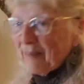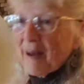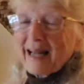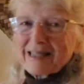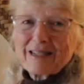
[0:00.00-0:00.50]
a
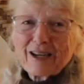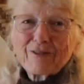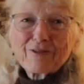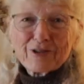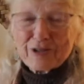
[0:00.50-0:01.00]
pot stick
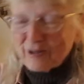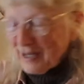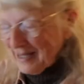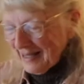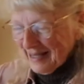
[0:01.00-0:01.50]
for
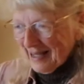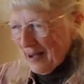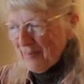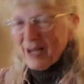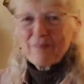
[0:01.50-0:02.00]
stirring
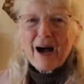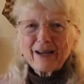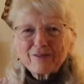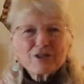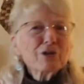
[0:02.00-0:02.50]
a big
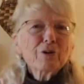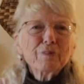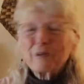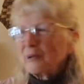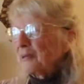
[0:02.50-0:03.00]
pot of
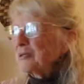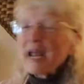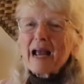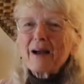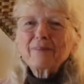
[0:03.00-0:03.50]
soup or
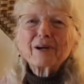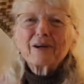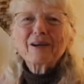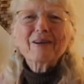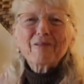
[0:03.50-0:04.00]
jam
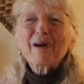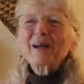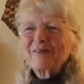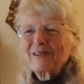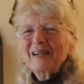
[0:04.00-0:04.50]
or
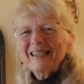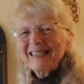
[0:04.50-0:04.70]
whatever.